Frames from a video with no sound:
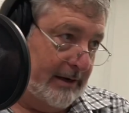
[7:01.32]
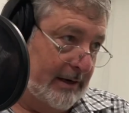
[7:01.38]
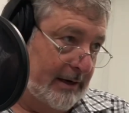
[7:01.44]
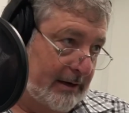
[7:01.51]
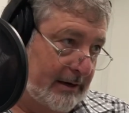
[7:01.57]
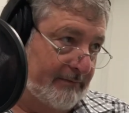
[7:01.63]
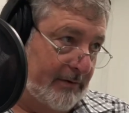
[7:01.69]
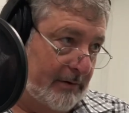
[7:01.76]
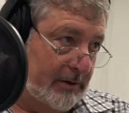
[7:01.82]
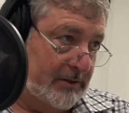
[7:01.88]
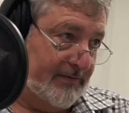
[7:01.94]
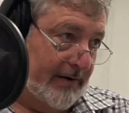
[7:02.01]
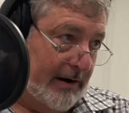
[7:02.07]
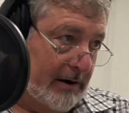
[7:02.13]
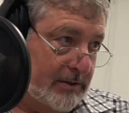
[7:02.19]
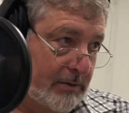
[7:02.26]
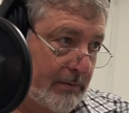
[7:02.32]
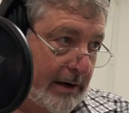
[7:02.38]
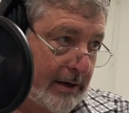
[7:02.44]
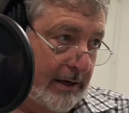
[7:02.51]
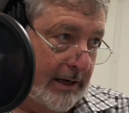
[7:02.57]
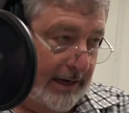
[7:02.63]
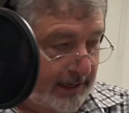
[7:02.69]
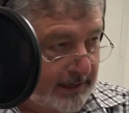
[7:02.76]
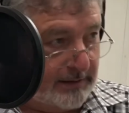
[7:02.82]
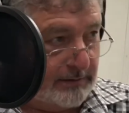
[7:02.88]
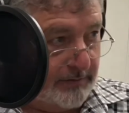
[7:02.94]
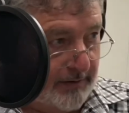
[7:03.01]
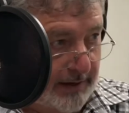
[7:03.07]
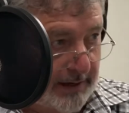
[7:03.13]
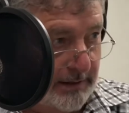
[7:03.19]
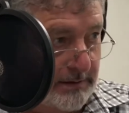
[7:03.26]
different as far as the way you handle
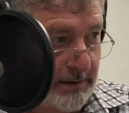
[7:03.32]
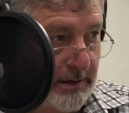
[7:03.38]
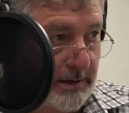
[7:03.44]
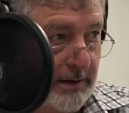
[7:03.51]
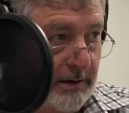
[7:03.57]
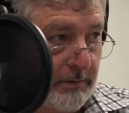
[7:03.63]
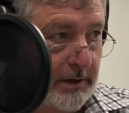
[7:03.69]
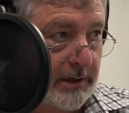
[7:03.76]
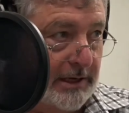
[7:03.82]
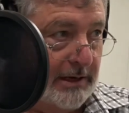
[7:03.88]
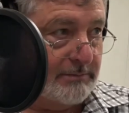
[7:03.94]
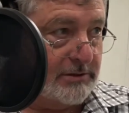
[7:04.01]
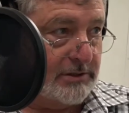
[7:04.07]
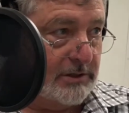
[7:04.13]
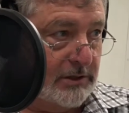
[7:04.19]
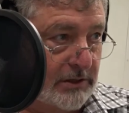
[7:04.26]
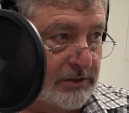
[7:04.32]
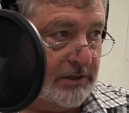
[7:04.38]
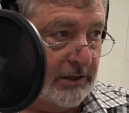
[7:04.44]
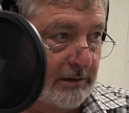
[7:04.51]
that when it comes to using it.